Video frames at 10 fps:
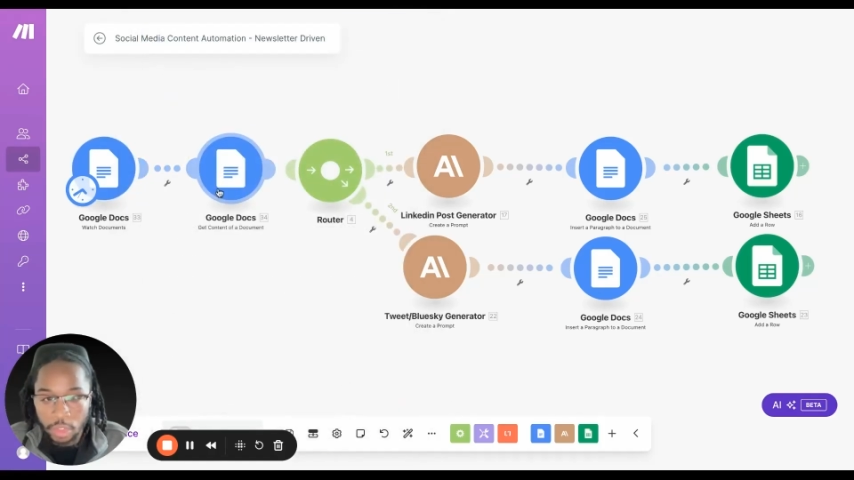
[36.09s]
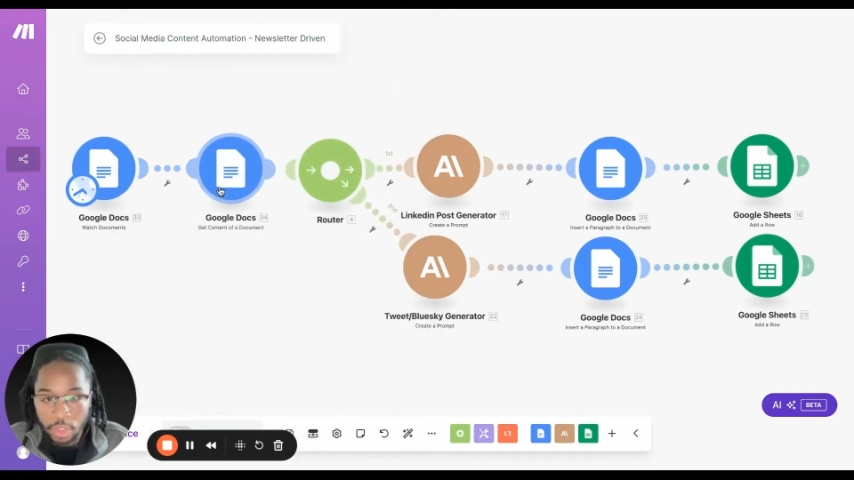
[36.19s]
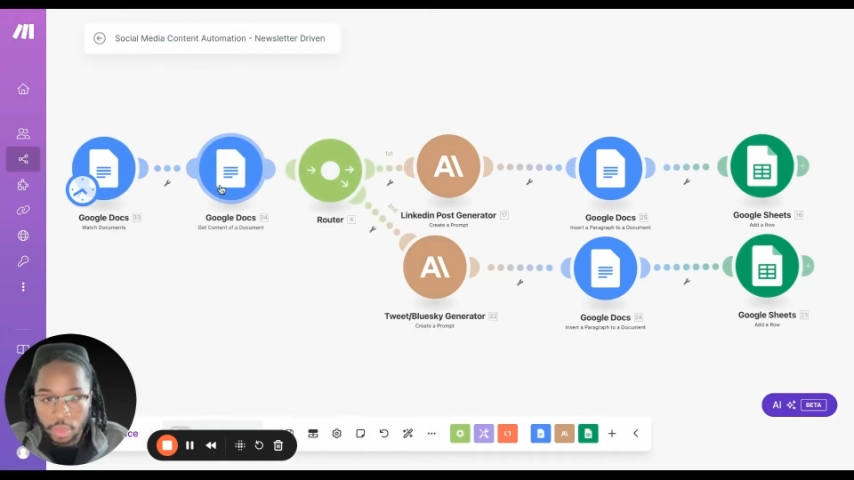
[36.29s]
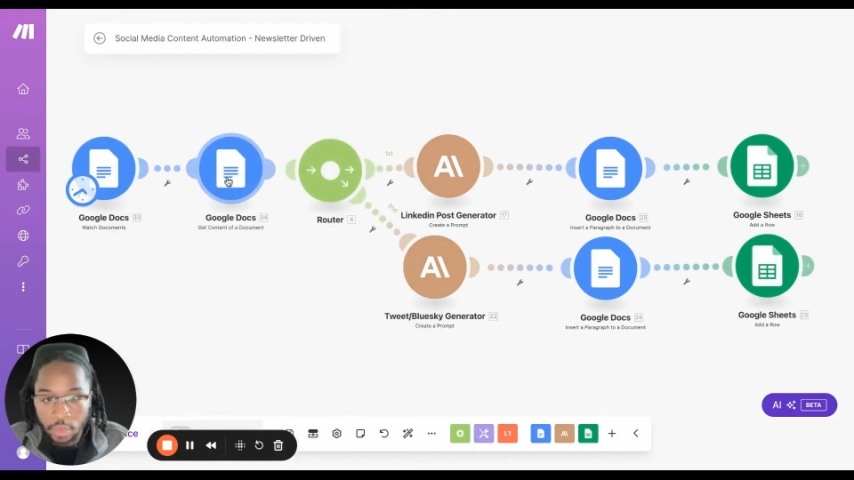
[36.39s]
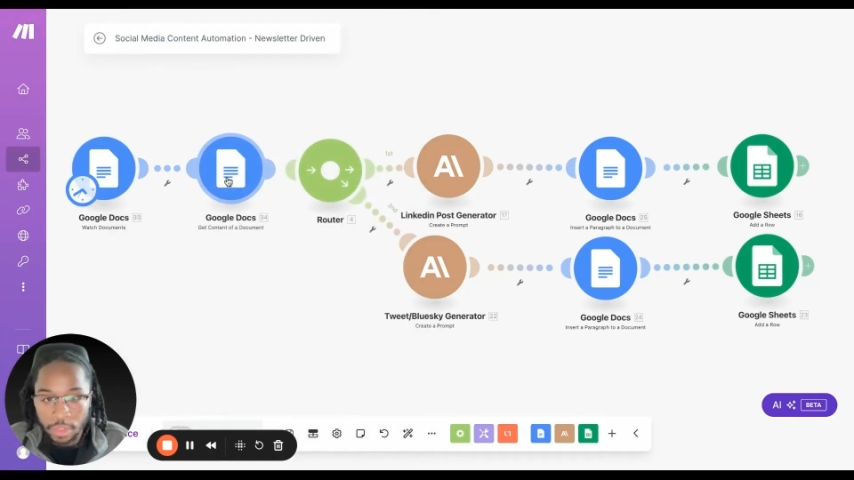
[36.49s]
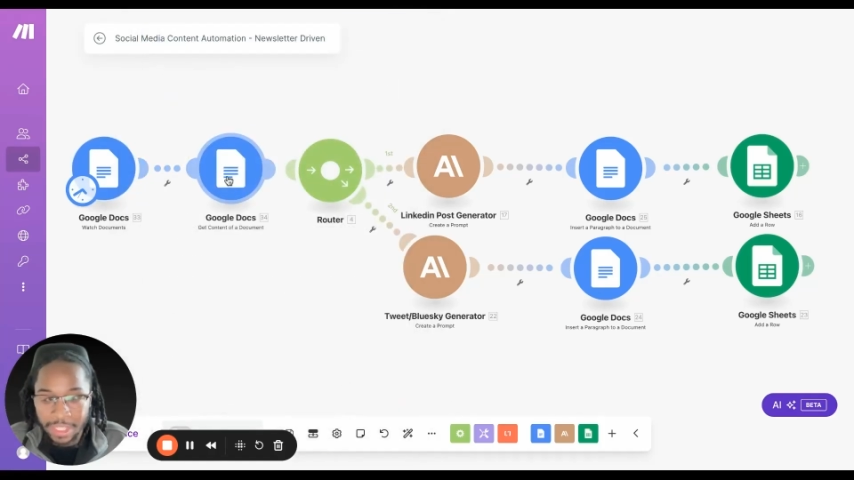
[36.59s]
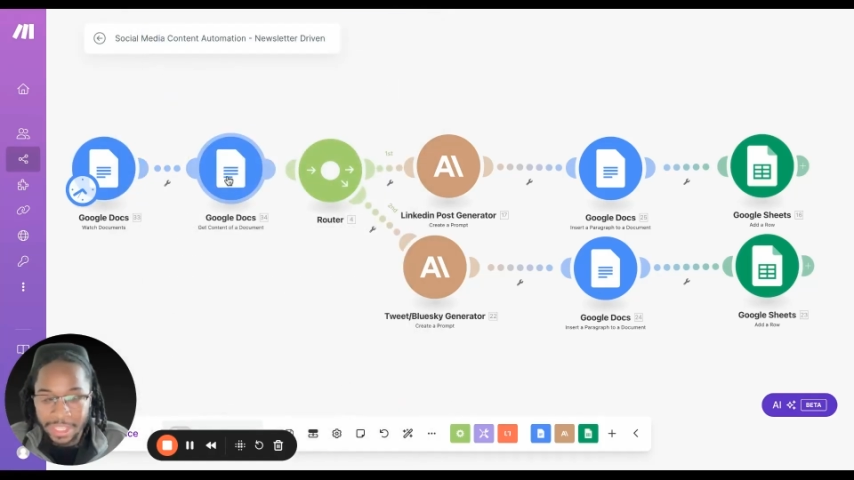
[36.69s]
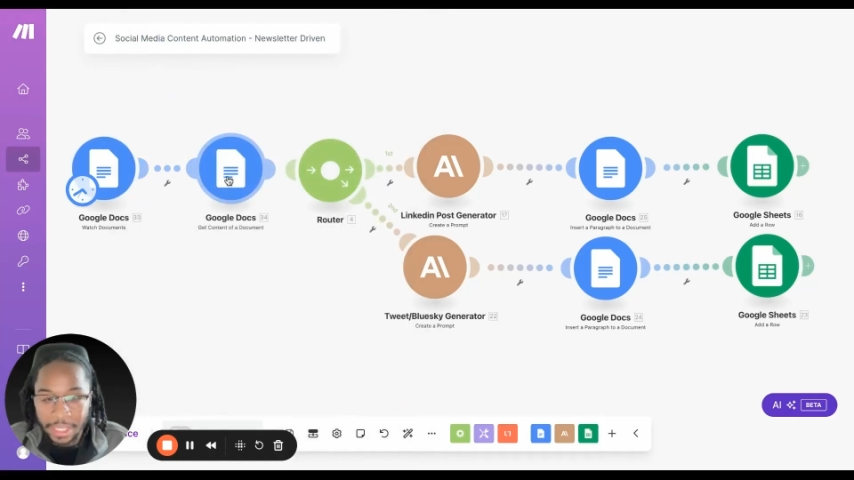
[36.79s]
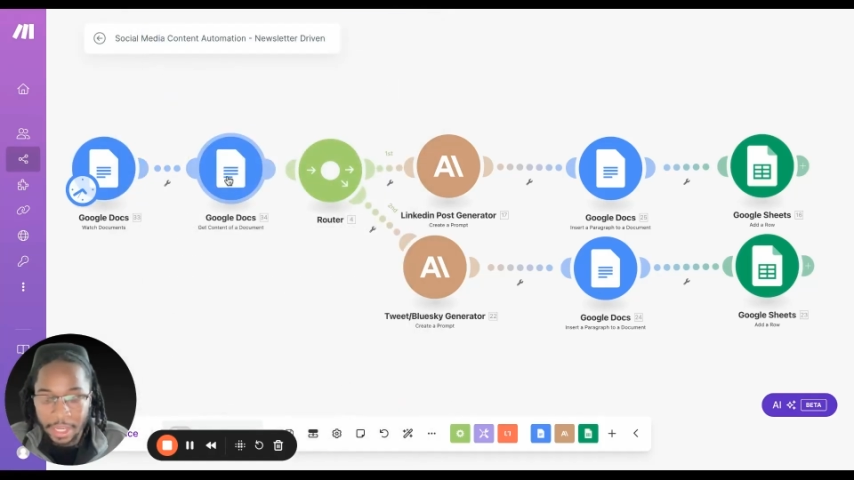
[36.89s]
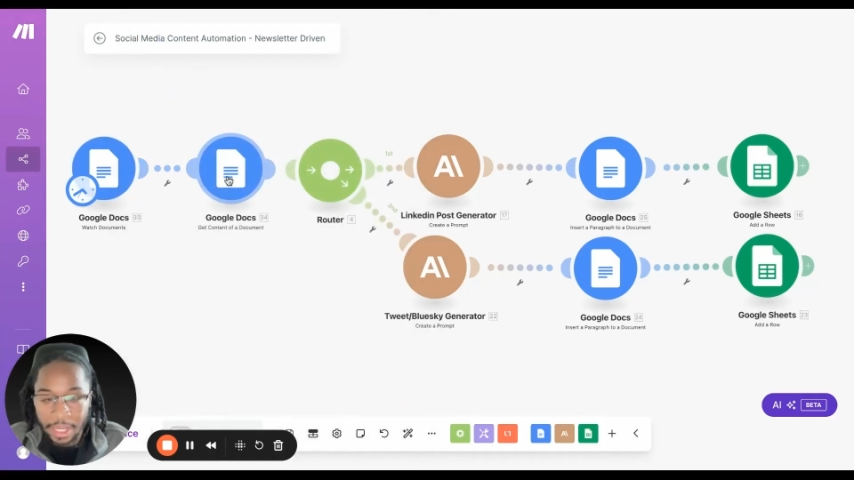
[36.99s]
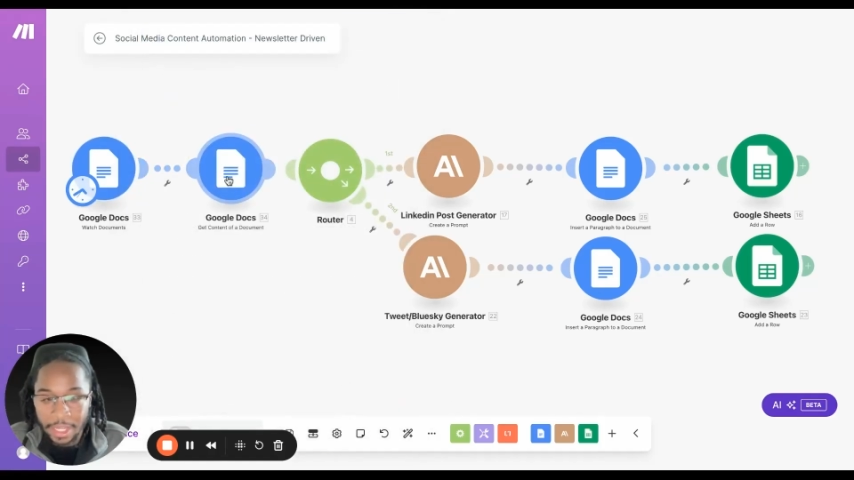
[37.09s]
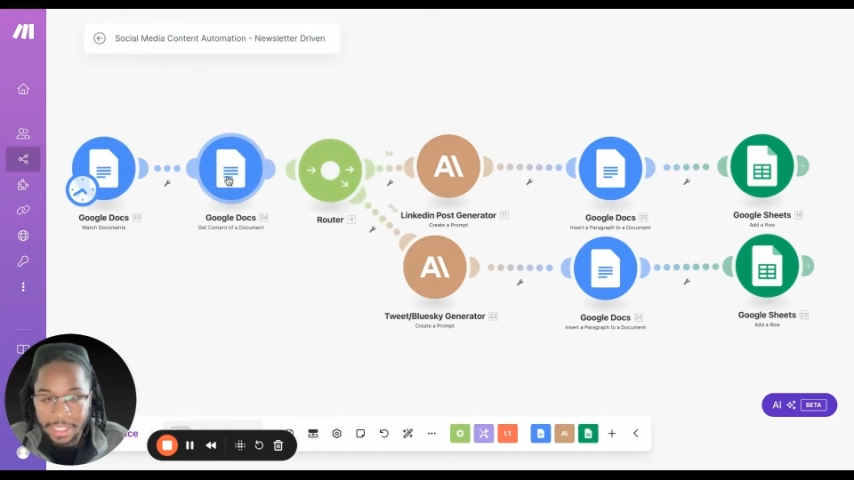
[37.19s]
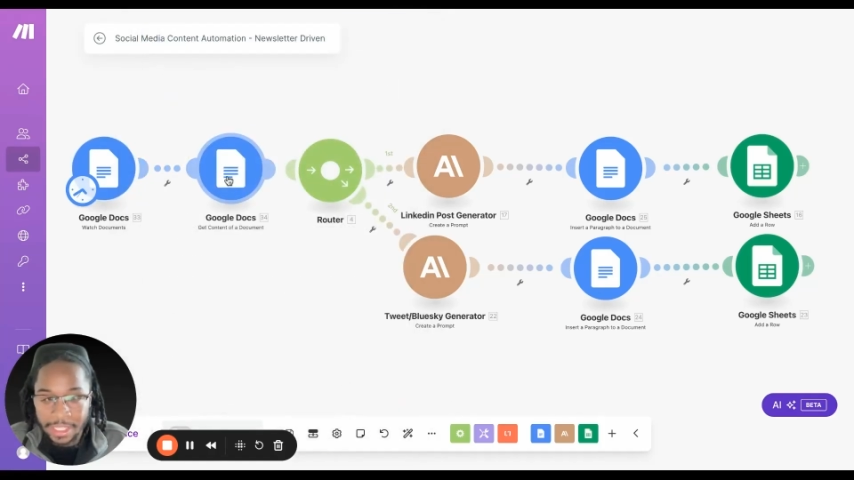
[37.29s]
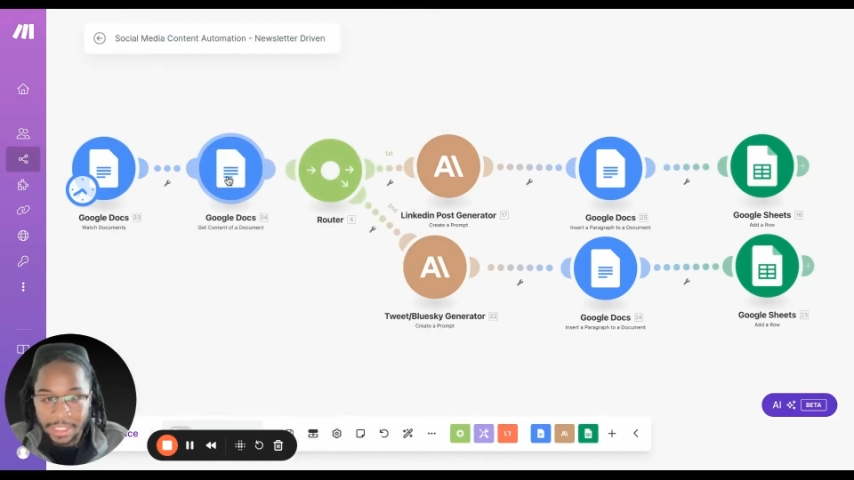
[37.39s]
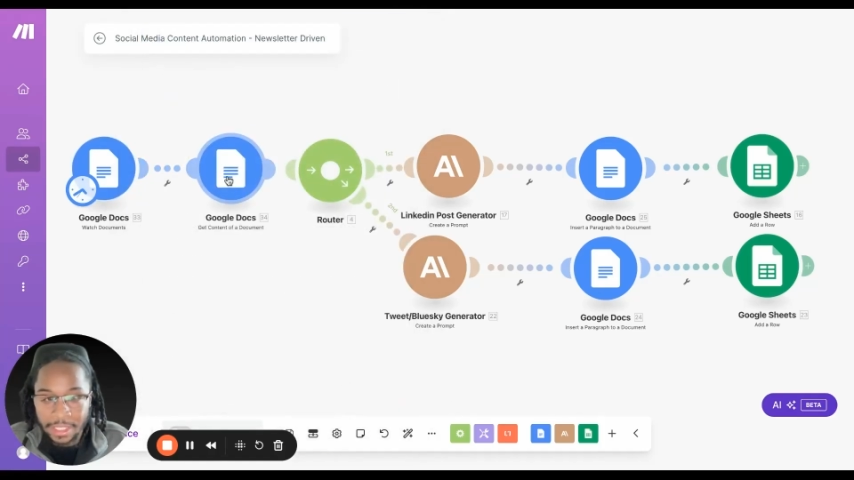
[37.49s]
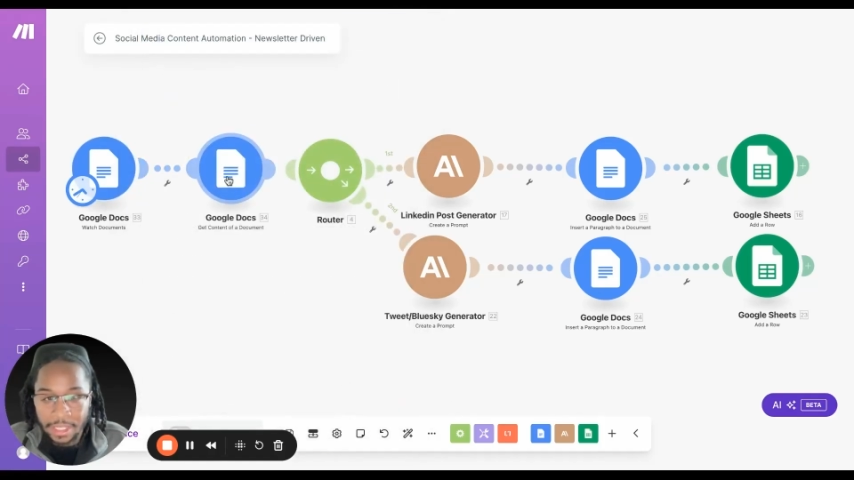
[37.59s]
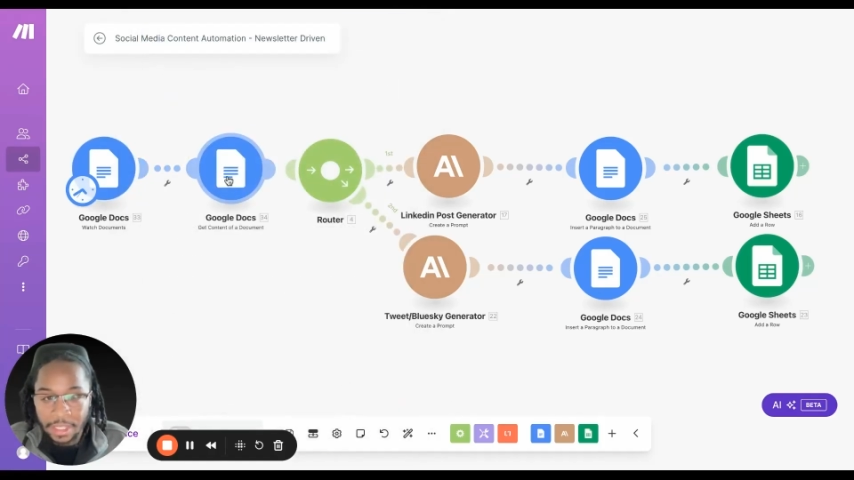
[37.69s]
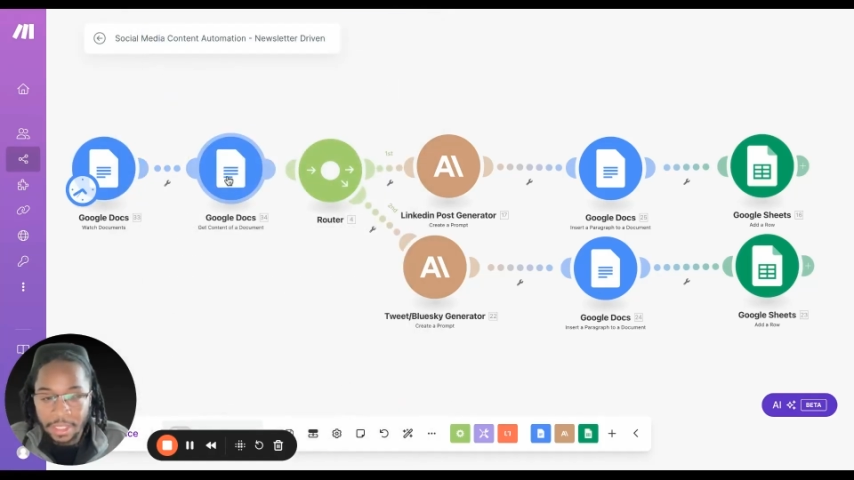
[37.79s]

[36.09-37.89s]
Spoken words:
to the get content.